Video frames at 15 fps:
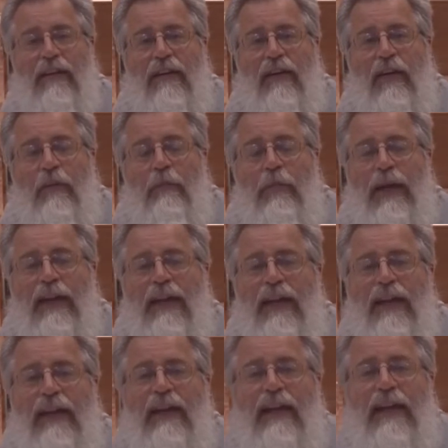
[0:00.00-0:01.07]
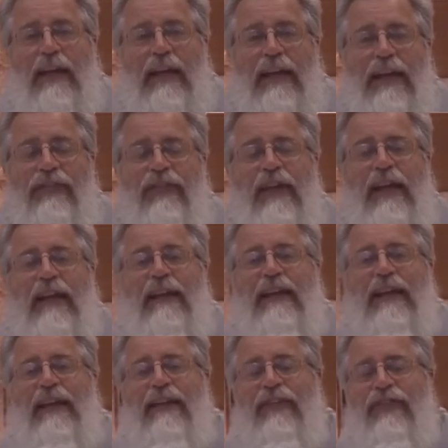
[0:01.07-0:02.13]
But isn't it
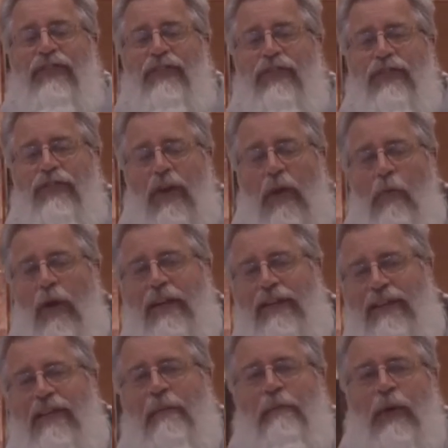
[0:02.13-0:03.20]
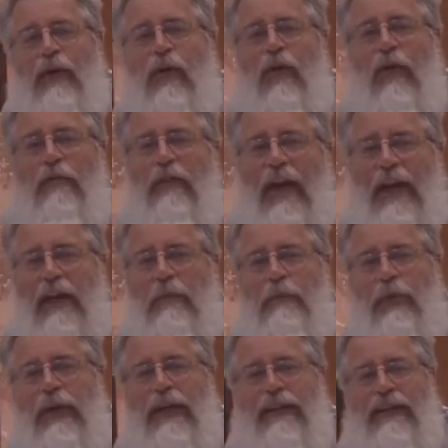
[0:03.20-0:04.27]
somewhat typical, if I can
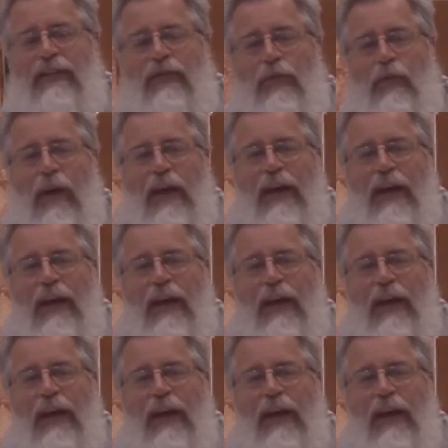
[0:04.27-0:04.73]
put it this way,